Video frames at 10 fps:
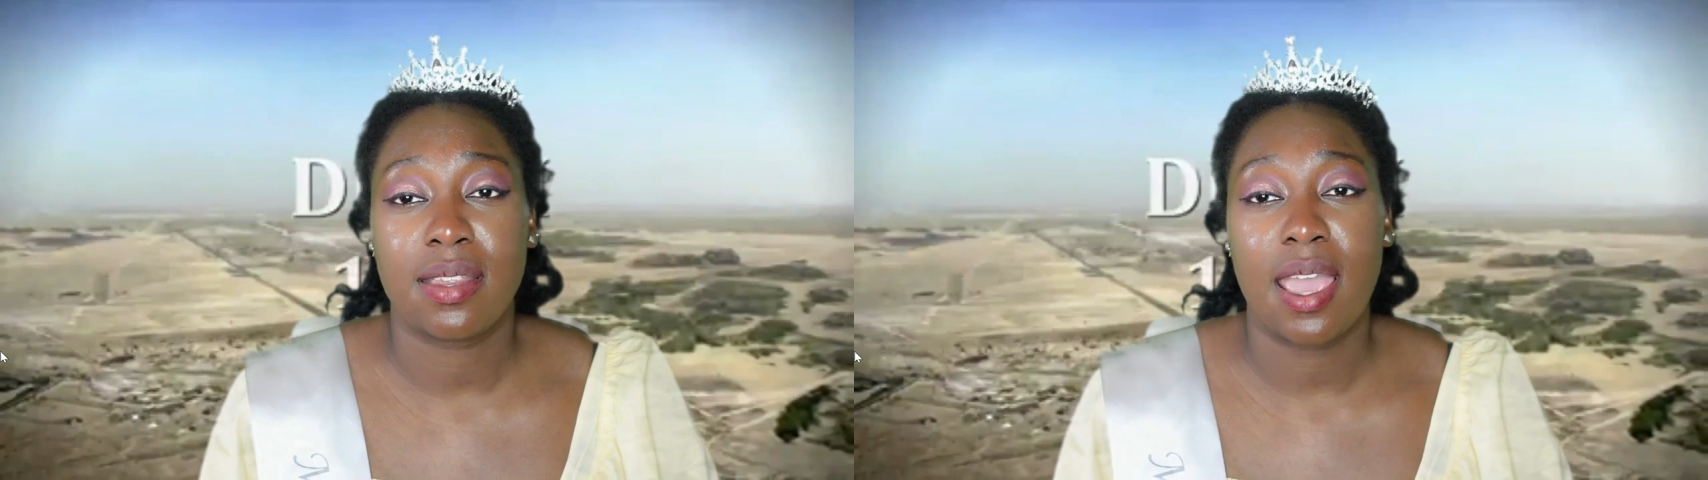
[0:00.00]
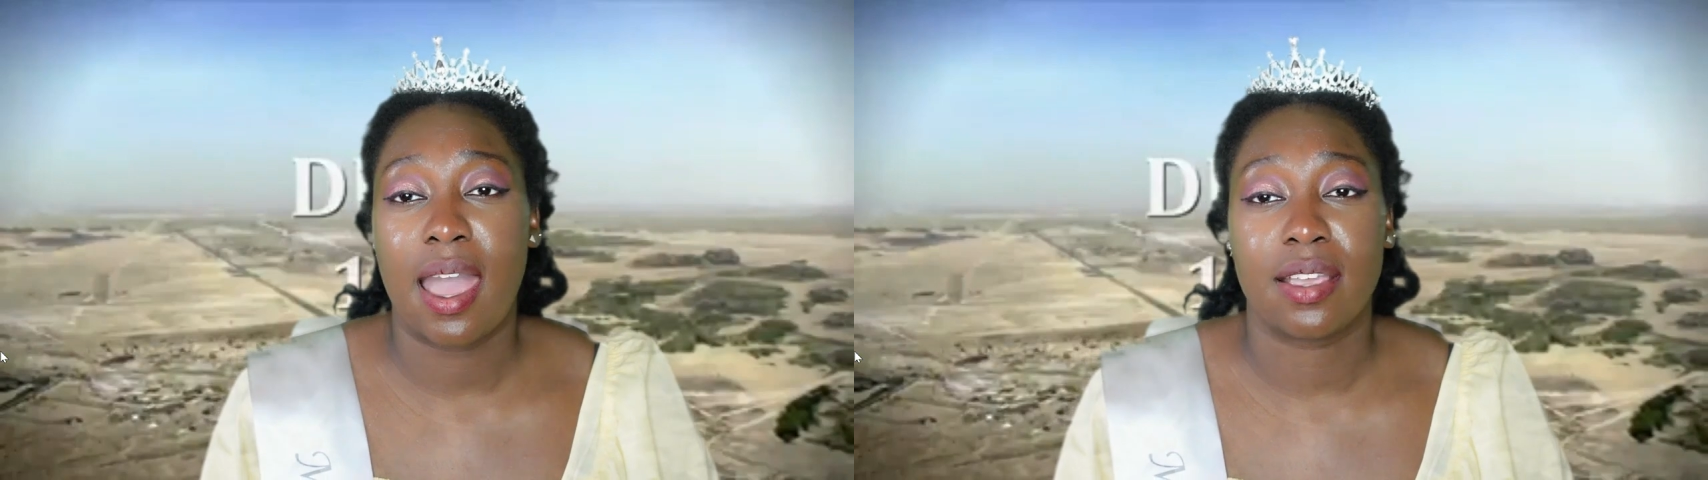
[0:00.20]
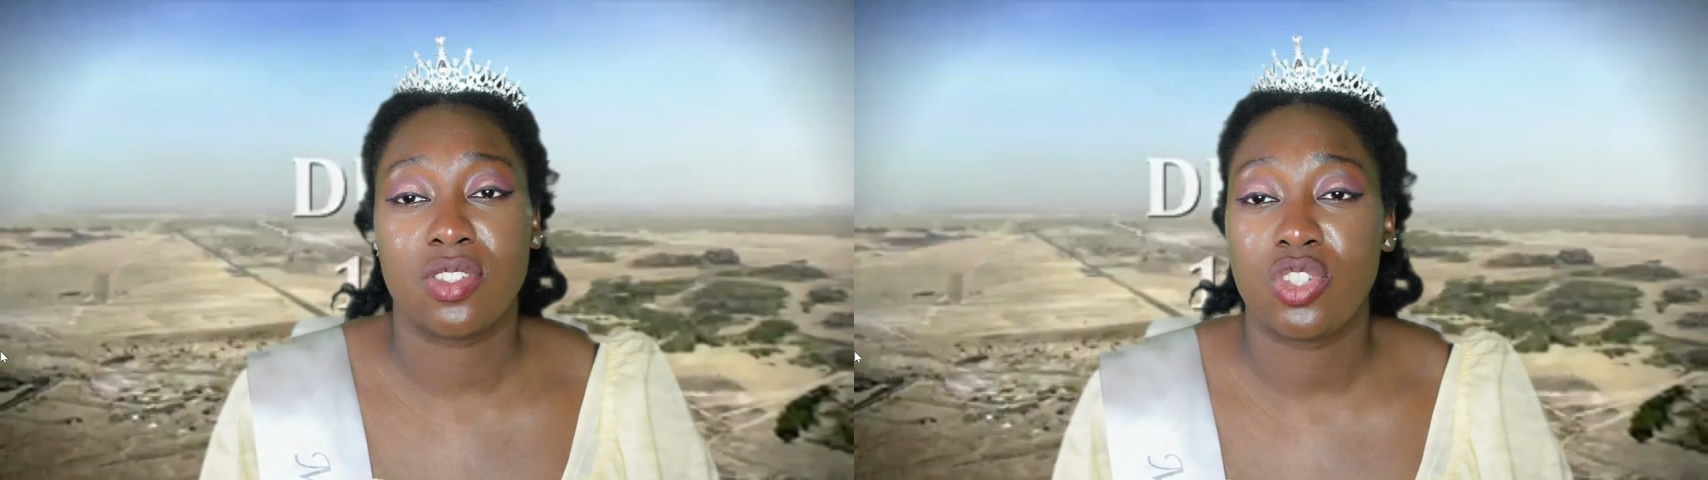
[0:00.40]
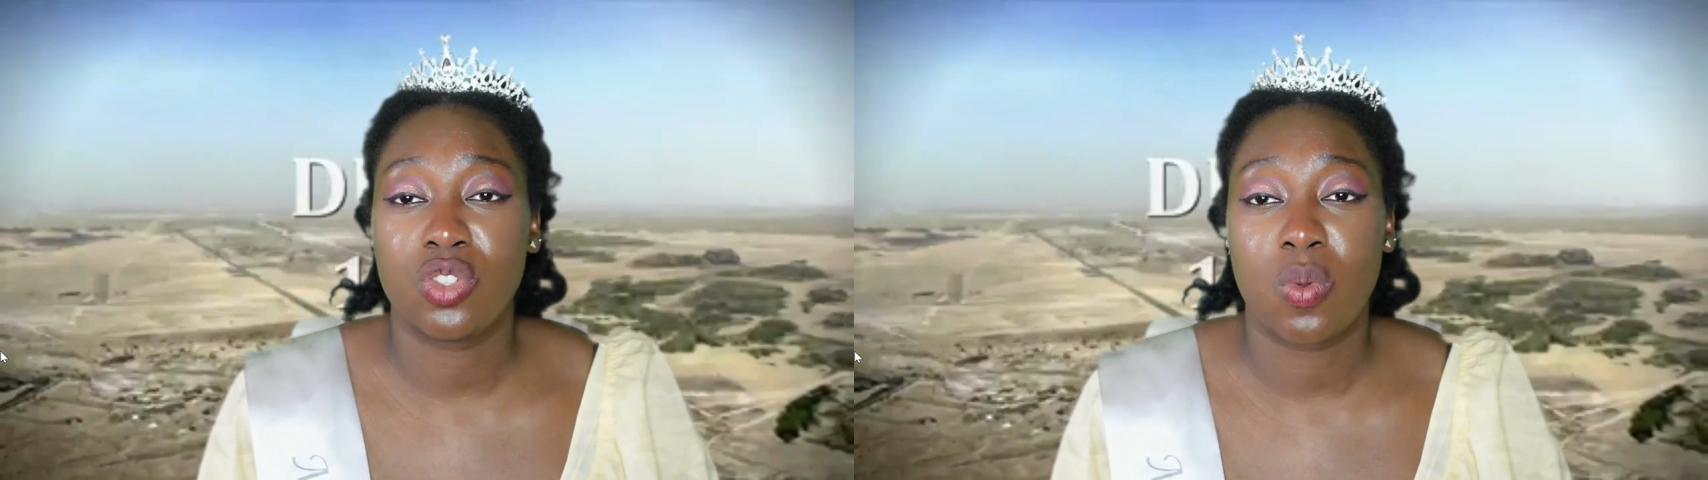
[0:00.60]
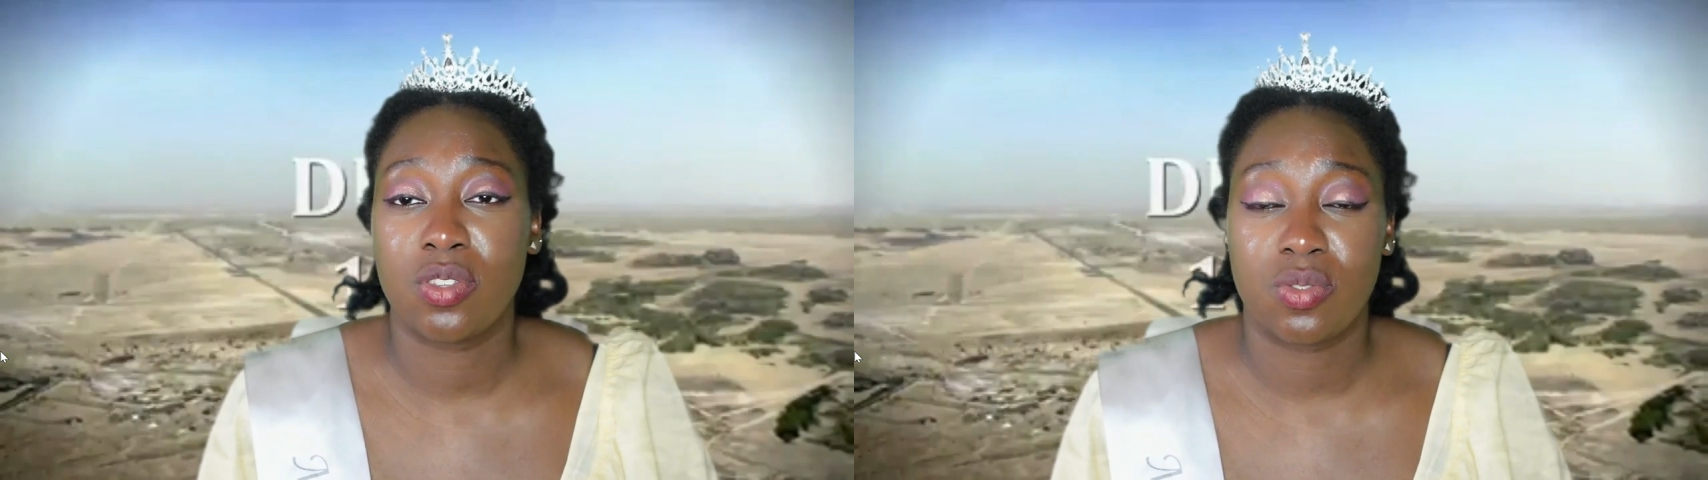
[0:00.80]
yeah, she
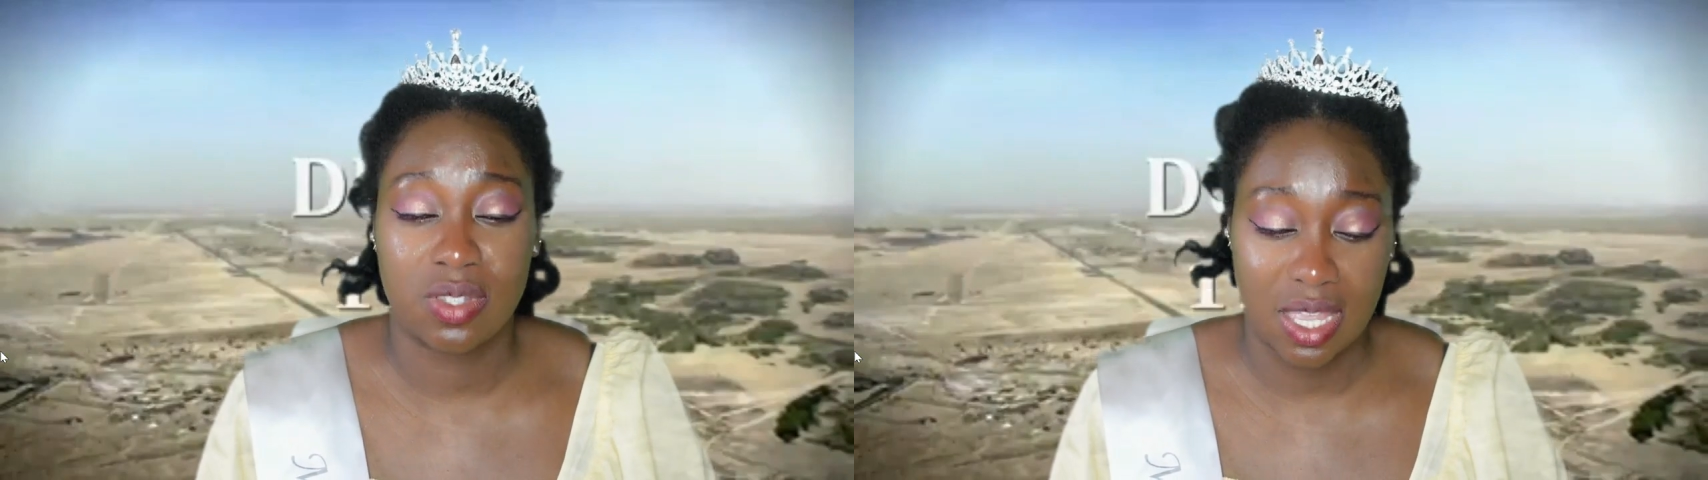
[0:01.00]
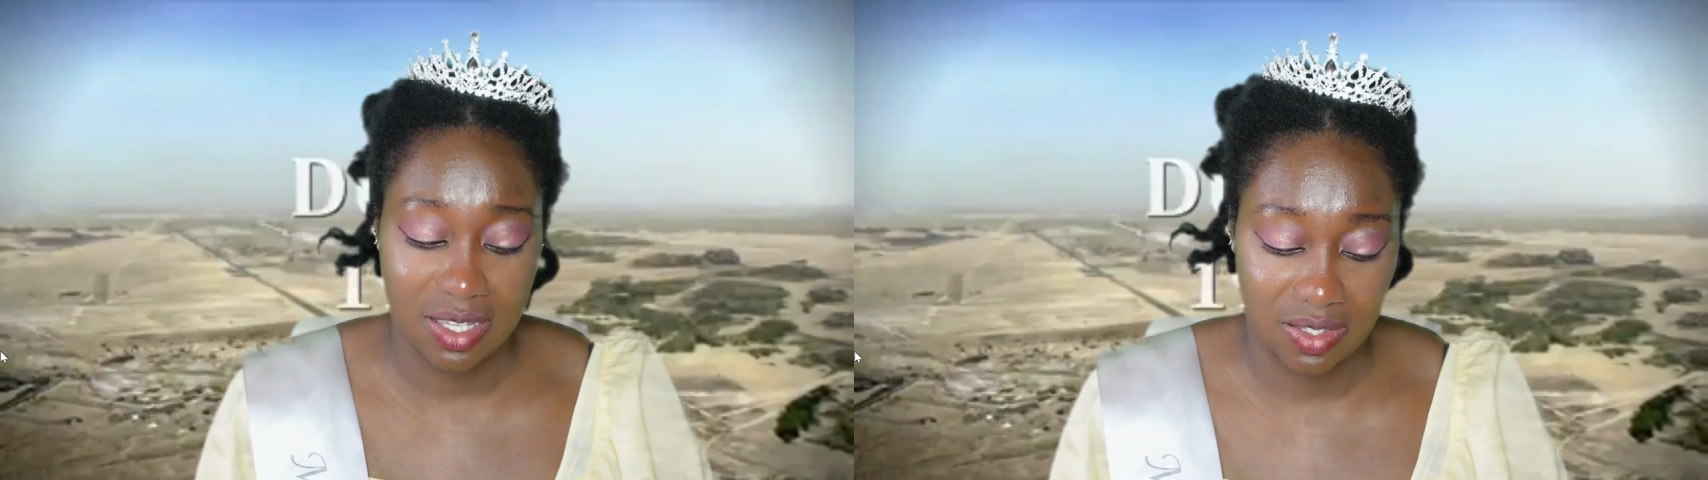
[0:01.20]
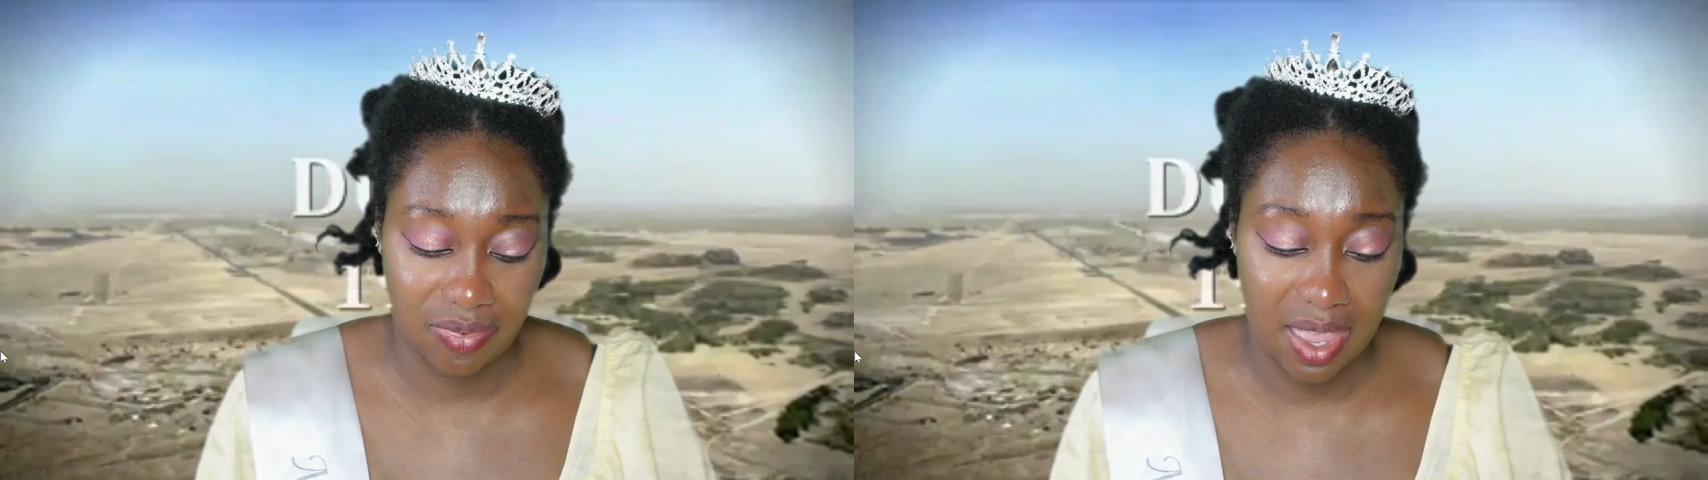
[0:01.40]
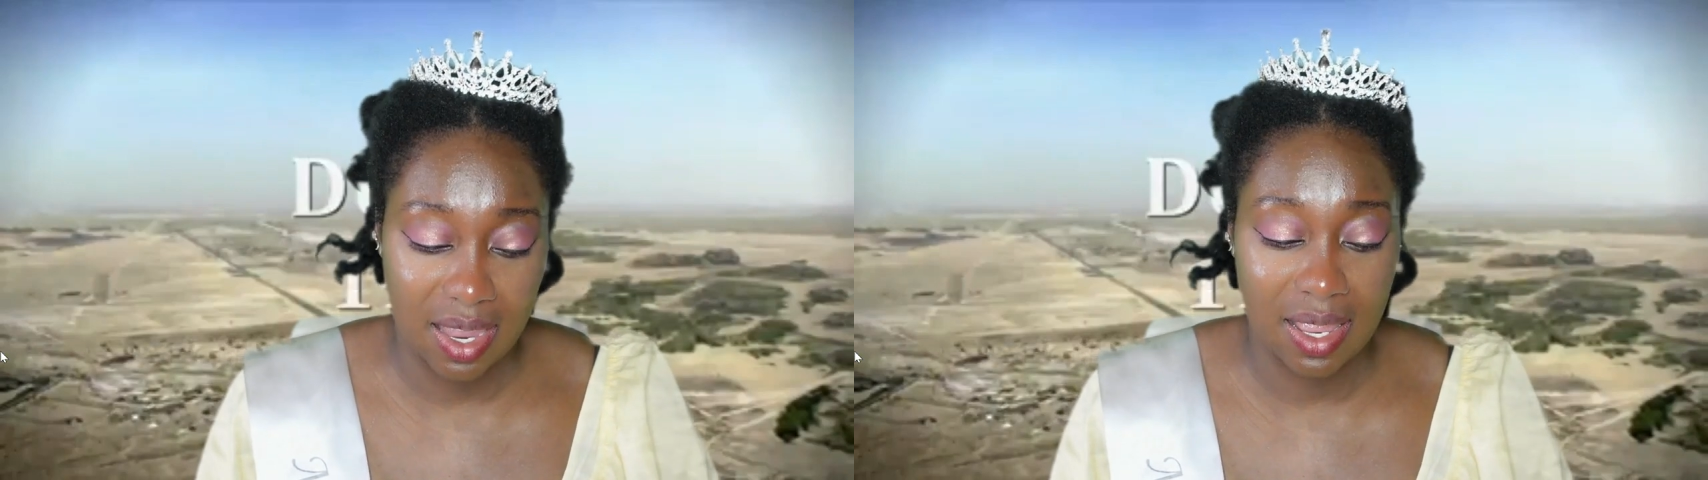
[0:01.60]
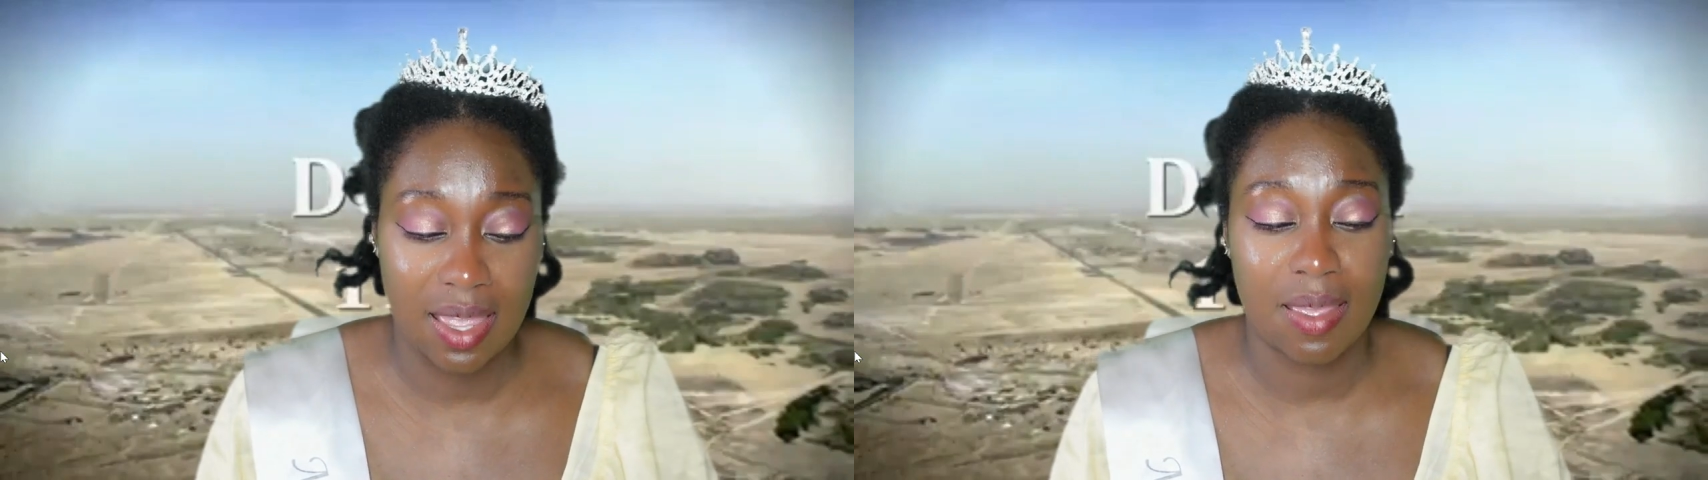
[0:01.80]
just wants to
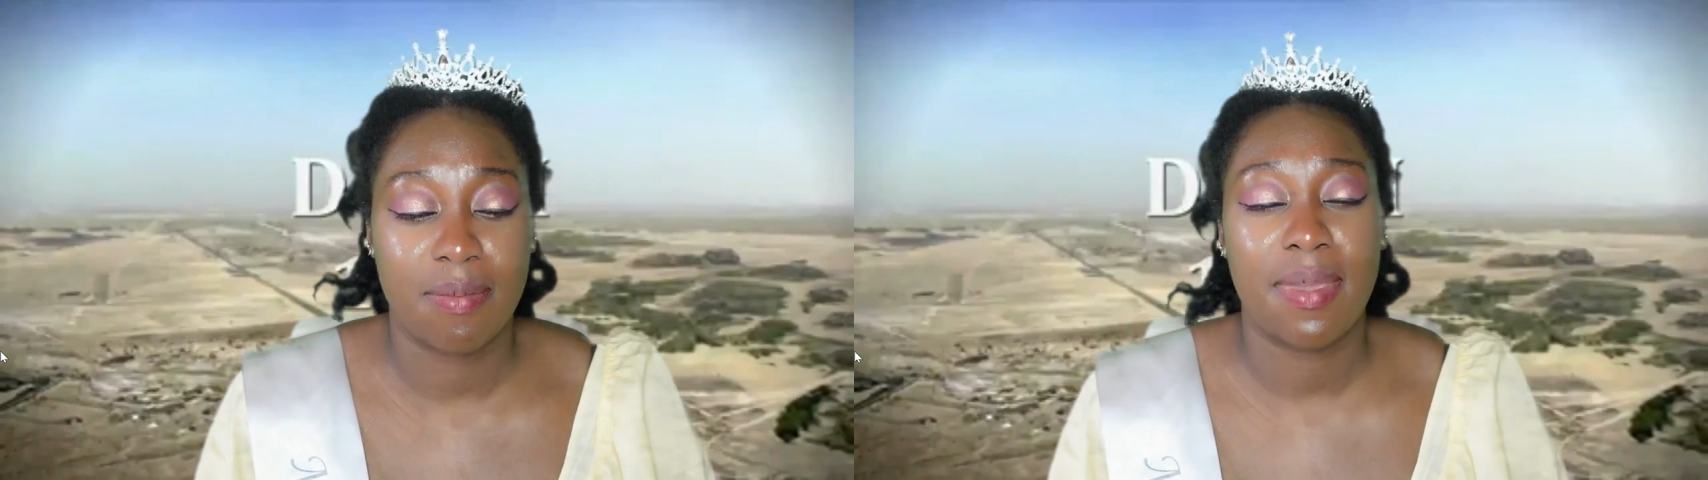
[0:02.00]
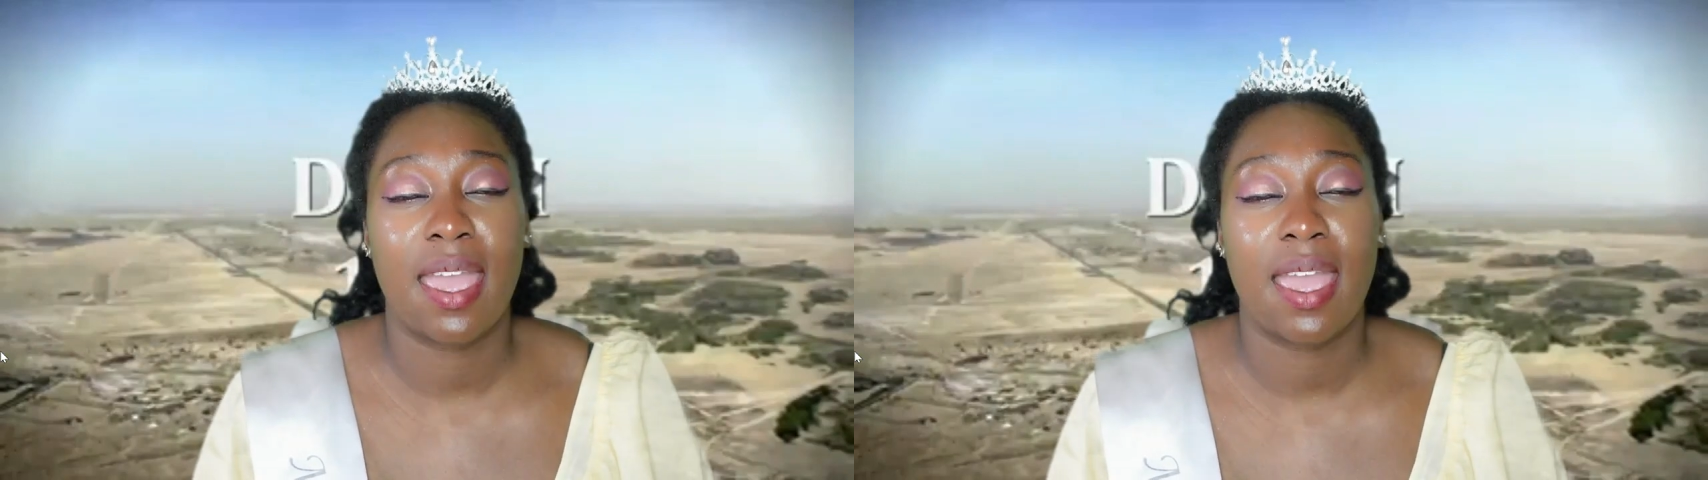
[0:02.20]
satisfy him.